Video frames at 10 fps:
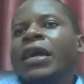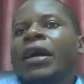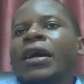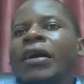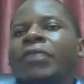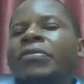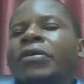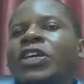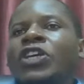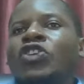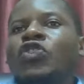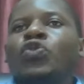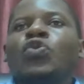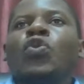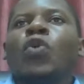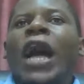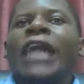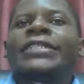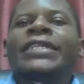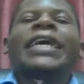uh, you
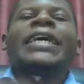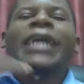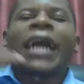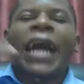at a